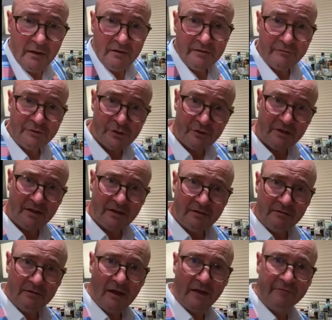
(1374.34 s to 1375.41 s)
So if you're tuning
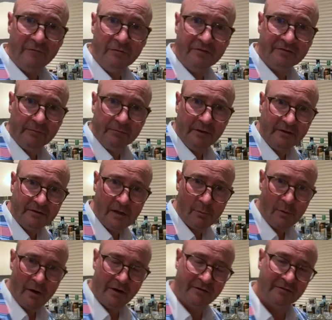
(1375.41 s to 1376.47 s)
in and if you missed a bit, don't
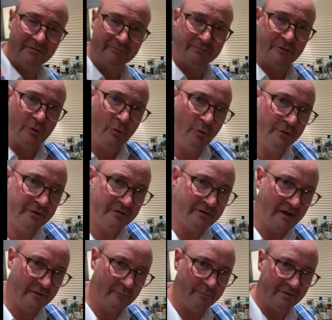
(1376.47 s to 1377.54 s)
worry. This is recorded
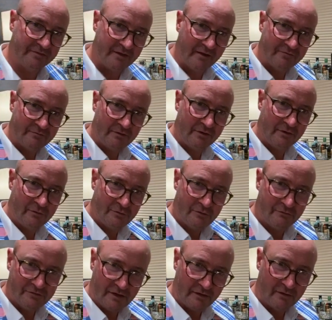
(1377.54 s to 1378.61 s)
and it'll be saved to my
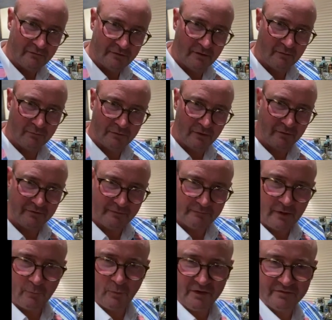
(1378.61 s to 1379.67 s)
YouTube channel and I'll upload
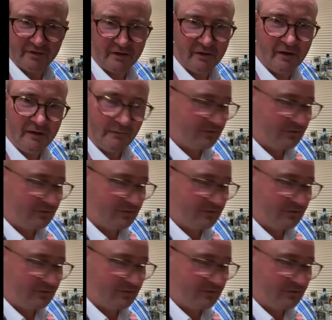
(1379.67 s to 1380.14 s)
on Wednesday night.